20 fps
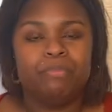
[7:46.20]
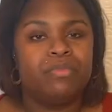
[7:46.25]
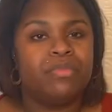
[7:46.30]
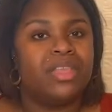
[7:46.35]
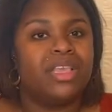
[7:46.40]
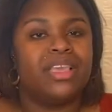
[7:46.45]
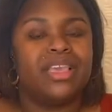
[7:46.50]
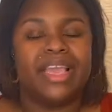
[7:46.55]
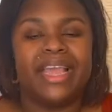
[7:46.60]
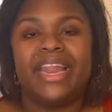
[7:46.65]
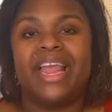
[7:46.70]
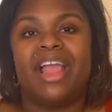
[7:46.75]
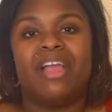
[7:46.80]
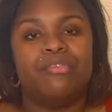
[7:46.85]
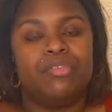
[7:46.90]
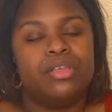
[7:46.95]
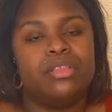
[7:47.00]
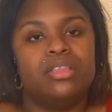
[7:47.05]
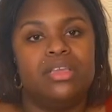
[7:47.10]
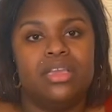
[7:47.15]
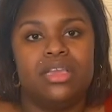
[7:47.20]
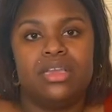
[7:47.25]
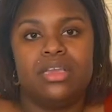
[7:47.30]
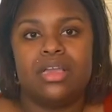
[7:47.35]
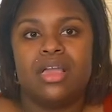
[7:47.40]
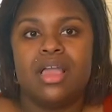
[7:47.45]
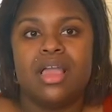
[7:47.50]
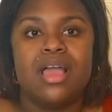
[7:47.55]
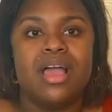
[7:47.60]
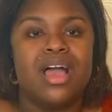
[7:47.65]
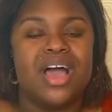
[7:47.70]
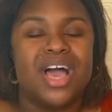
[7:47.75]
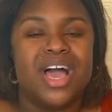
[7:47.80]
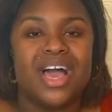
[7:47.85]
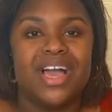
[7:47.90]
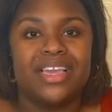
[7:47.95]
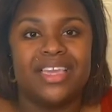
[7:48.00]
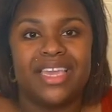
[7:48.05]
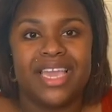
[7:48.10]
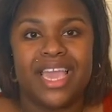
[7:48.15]
get everything
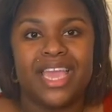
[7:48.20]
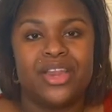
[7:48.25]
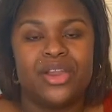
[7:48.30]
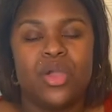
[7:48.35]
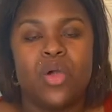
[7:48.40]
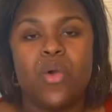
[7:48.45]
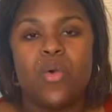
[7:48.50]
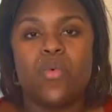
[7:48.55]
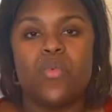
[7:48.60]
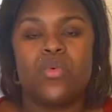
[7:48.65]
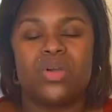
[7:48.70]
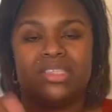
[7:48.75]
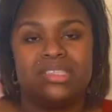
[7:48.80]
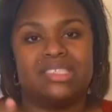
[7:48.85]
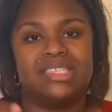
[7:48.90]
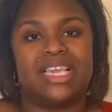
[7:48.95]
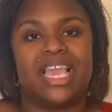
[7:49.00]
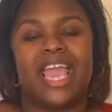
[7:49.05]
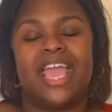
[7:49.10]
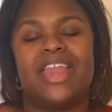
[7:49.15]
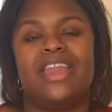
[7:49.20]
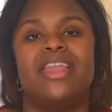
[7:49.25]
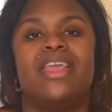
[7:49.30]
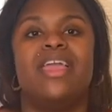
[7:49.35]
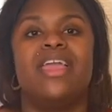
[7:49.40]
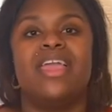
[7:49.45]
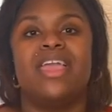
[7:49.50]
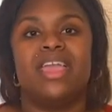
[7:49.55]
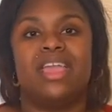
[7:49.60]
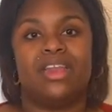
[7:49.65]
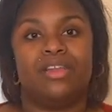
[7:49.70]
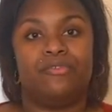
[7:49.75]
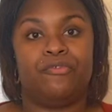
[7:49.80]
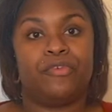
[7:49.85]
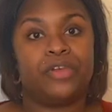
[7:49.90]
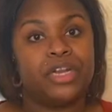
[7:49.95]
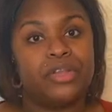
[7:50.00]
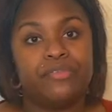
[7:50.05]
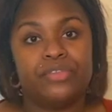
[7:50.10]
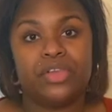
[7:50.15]
again, once again in
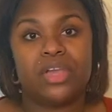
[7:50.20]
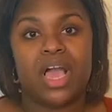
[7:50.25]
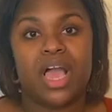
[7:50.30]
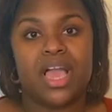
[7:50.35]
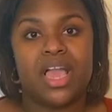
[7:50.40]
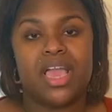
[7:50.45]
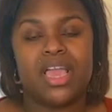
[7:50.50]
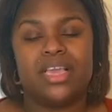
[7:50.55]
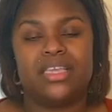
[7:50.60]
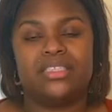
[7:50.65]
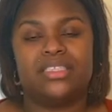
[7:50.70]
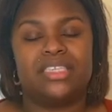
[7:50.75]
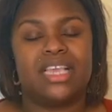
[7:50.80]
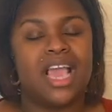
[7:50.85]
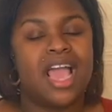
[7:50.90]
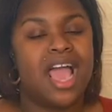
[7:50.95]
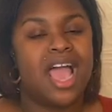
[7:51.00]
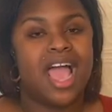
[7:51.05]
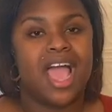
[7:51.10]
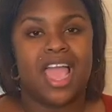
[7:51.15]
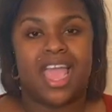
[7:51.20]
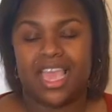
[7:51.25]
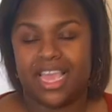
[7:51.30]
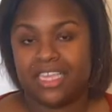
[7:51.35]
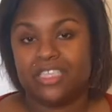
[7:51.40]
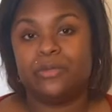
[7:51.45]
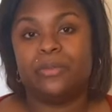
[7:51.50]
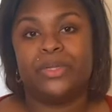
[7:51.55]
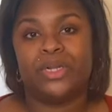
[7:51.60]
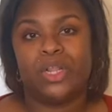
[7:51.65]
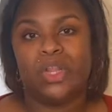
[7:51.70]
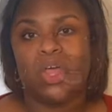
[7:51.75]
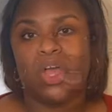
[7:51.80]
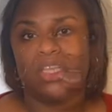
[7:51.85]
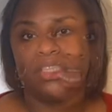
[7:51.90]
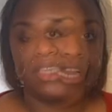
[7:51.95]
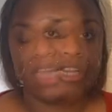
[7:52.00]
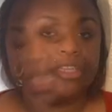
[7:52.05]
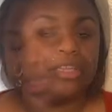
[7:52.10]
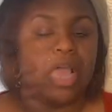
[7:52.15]
front of you guys. It's been a
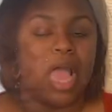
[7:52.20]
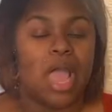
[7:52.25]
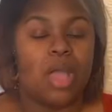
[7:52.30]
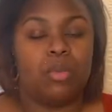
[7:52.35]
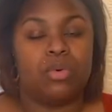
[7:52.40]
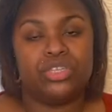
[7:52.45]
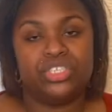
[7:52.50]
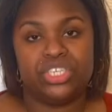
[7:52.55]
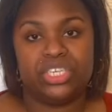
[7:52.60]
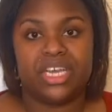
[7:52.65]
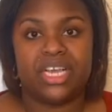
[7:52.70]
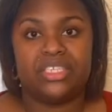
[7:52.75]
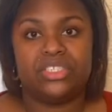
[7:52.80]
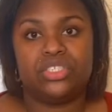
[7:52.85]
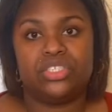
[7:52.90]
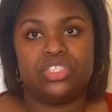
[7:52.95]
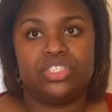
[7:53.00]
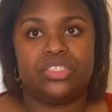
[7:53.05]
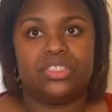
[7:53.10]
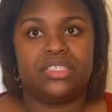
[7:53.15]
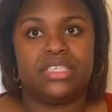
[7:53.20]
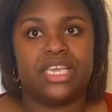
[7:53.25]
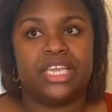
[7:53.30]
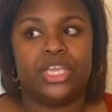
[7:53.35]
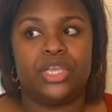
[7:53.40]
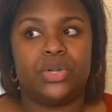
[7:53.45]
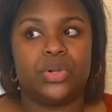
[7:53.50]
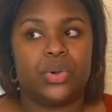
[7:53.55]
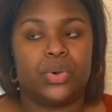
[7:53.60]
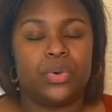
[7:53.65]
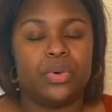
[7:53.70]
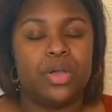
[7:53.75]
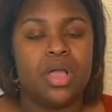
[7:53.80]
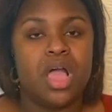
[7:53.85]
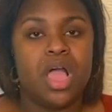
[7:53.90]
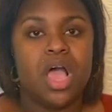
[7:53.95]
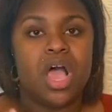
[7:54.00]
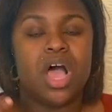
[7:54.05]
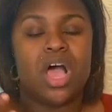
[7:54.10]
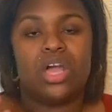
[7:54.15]
long time. I want you guys to just like, you know,
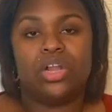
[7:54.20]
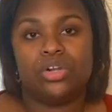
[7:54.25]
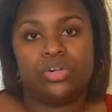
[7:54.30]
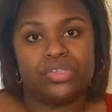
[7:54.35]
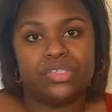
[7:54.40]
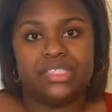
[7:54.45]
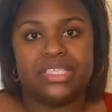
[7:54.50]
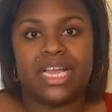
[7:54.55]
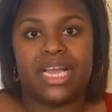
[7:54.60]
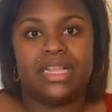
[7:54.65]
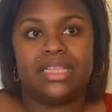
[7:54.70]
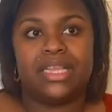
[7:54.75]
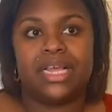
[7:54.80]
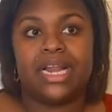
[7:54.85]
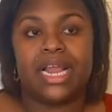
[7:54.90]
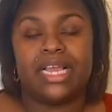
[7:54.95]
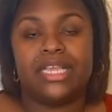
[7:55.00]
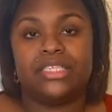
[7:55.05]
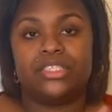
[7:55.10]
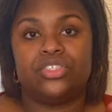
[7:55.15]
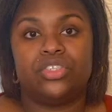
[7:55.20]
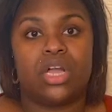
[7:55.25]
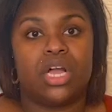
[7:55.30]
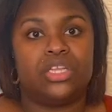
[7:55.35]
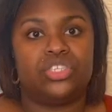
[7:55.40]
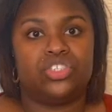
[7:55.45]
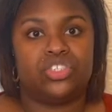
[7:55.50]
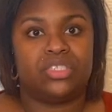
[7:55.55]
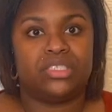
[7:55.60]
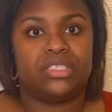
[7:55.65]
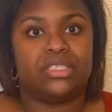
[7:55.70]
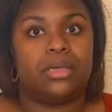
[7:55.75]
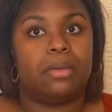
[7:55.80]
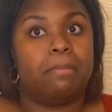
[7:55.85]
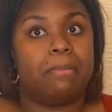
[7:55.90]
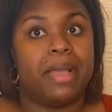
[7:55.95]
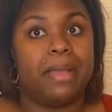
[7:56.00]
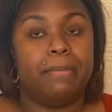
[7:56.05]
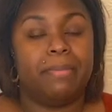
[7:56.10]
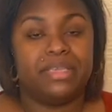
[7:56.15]
understand that it's not just
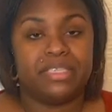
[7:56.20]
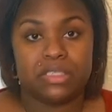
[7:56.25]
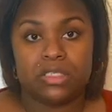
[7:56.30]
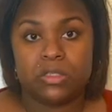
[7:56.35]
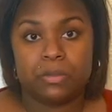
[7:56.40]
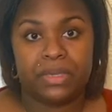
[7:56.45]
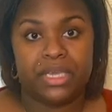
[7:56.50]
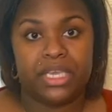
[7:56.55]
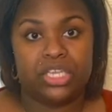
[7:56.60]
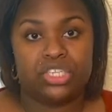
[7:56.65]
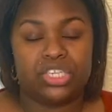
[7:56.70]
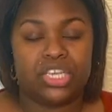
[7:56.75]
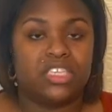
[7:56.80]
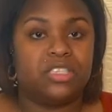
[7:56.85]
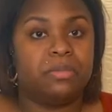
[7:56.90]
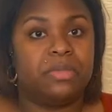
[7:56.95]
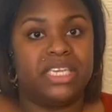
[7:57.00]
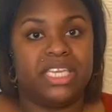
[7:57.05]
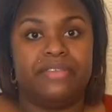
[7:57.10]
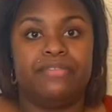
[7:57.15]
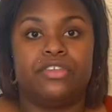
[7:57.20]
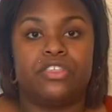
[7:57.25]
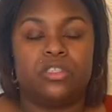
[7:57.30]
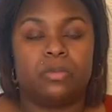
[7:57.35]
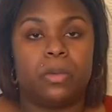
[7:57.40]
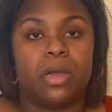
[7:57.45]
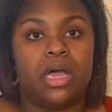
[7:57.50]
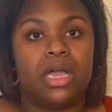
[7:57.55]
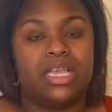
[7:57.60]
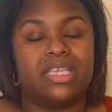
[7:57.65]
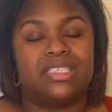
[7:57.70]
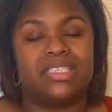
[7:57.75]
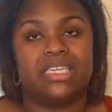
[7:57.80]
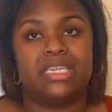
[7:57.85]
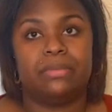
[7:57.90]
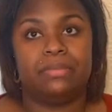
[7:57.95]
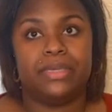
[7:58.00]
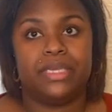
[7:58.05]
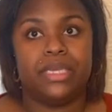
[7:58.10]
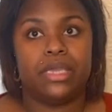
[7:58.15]
my business page as Manega Spa. It's
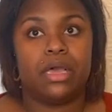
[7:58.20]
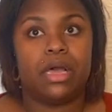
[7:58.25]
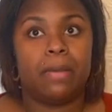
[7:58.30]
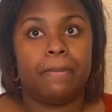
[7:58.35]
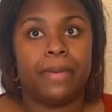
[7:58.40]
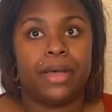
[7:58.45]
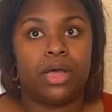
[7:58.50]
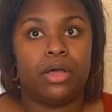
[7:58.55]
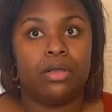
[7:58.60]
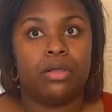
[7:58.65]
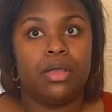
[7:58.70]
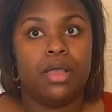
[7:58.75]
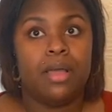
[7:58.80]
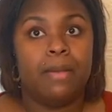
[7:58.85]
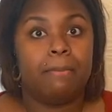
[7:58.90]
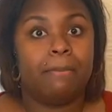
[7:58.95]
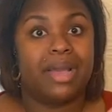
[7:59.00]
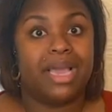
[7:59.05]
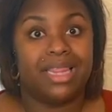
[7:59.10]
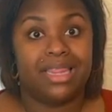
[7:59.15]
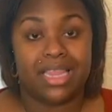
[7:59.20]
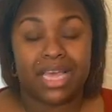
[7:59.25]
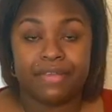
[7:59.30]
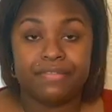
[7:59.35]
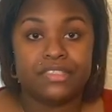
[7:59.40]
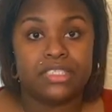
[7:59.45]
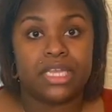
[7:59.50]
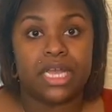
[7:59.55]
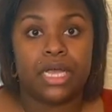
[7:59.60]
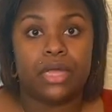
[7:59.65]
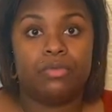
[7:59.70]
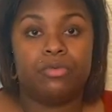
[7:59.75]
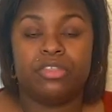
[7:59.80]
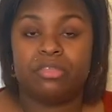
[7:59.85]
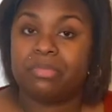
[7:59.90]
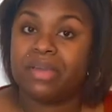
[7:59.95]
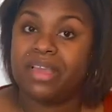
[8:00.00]
going to be about my lifestyle with my